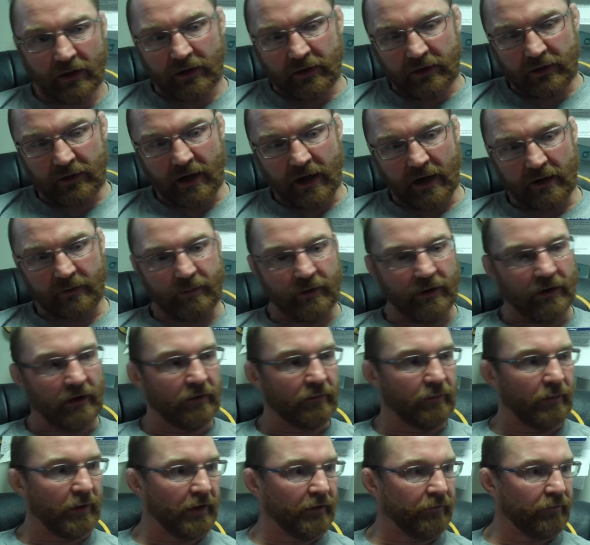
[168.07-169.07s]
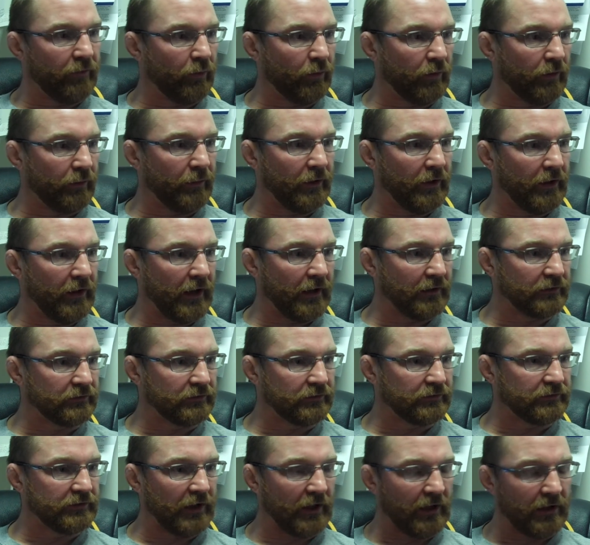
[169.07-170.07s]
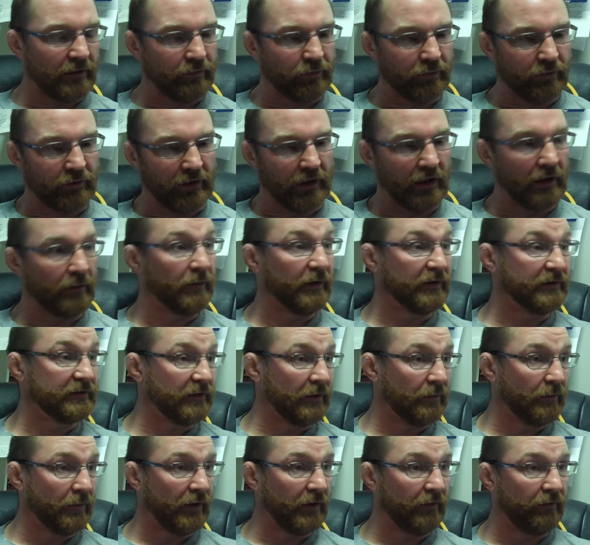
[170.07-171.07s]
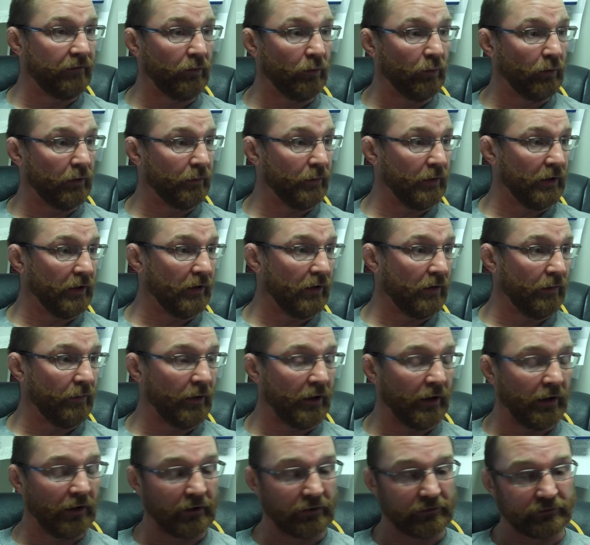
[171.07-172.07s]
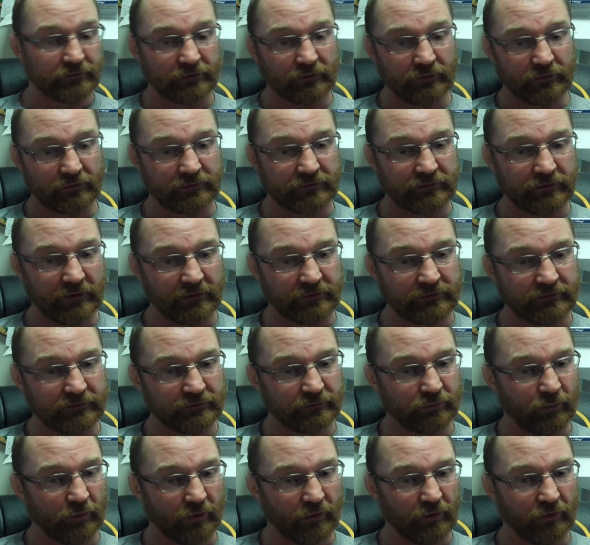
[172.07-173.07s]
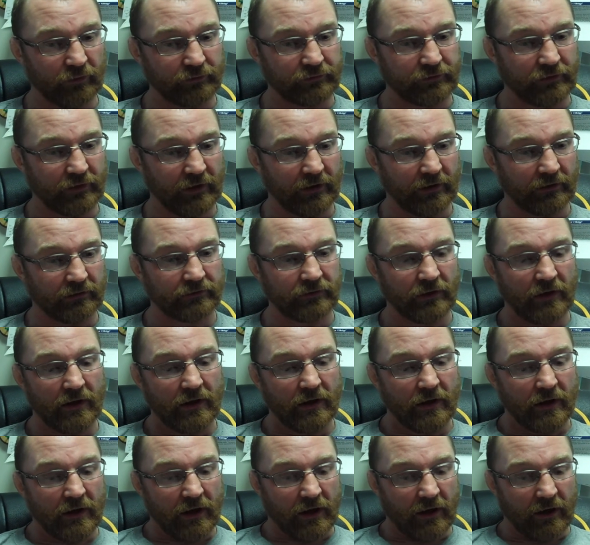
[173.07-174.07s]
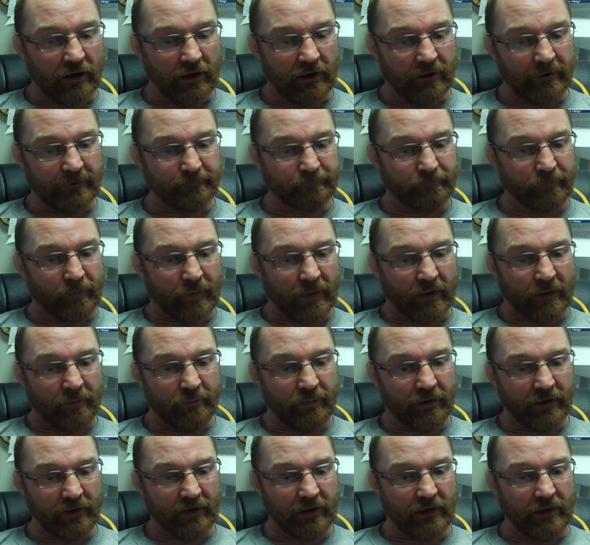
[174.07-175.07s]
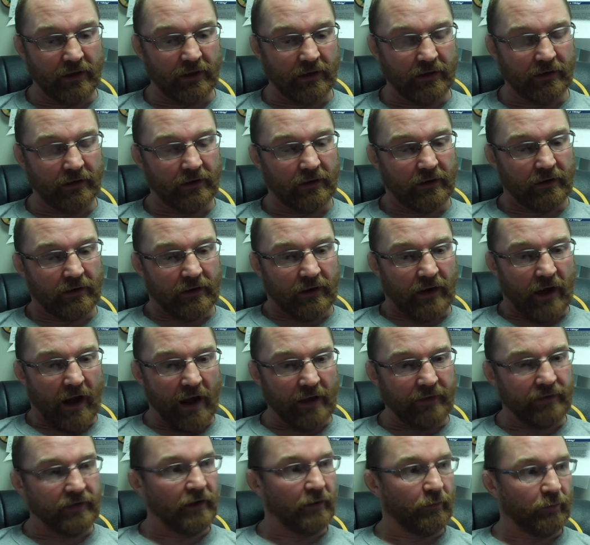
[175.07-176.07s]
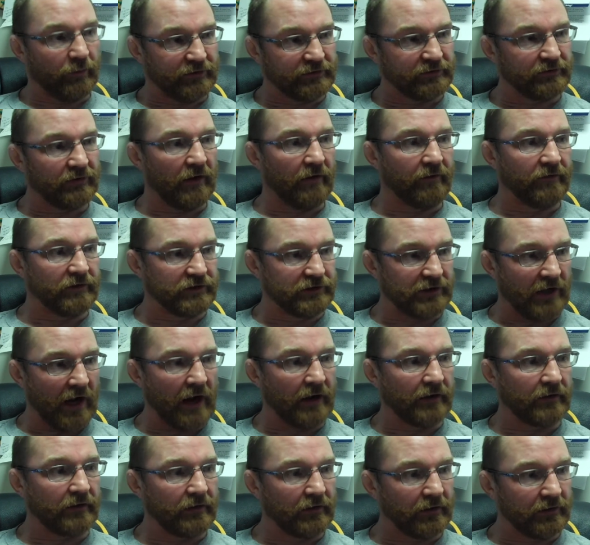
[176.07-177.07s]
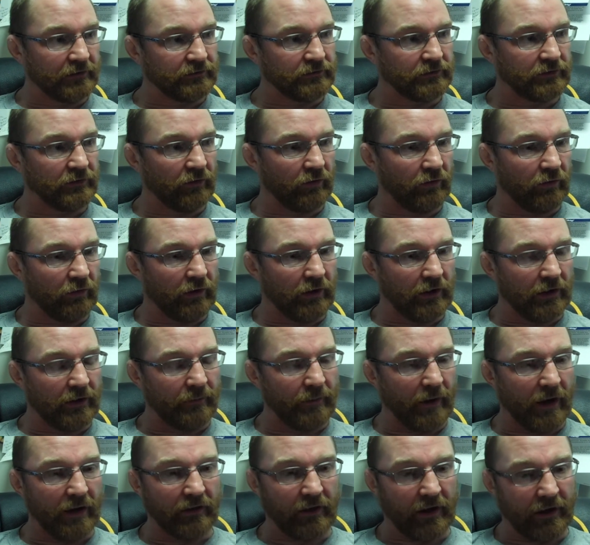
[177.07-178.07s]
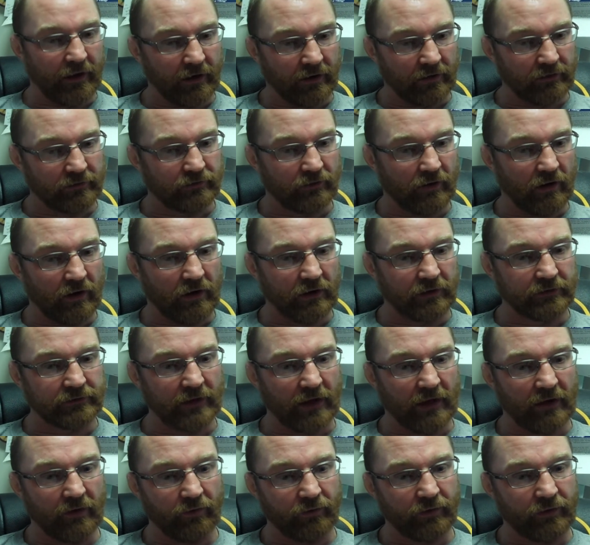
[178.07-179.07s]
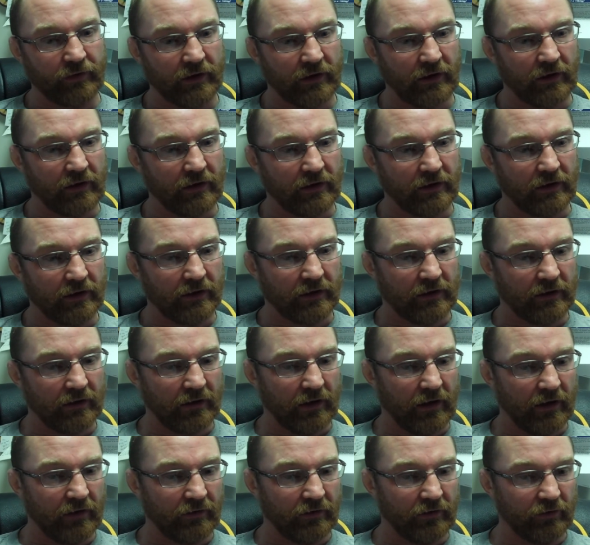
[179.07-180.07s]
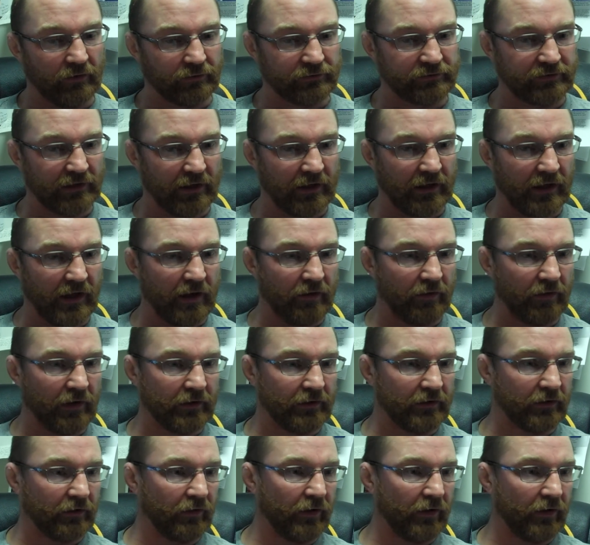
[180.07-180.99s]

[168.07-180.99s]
you got to beat everybody if you want to be a national champ, or you got to beat somebody if you want to be an All-American. So it's just one of those things. But again, I think we still have a shot at this. You know, I like our draws. I don't think, you know, St. Cloud got the